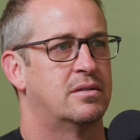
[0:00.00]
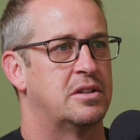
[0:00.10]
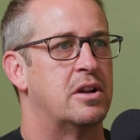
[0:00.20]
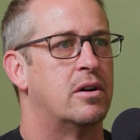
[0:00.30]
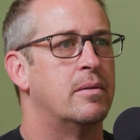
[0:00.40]

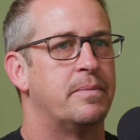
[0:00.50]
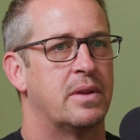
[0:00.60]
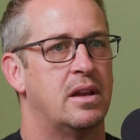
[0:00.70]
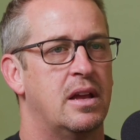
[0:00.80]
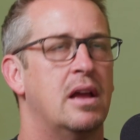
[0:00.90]
You know,
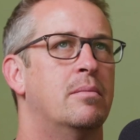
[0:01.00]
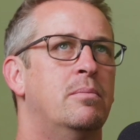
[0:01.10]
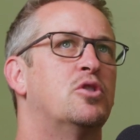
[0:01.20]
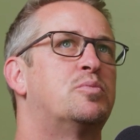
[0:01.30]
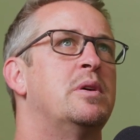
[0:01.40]

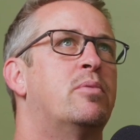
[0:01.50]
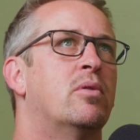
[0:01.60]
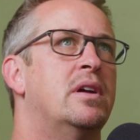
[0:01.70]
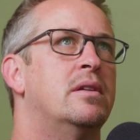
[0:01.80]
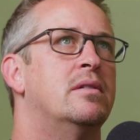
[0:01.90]
most
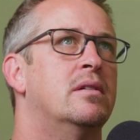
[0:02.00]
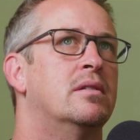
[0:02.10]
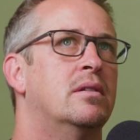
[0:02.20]
people in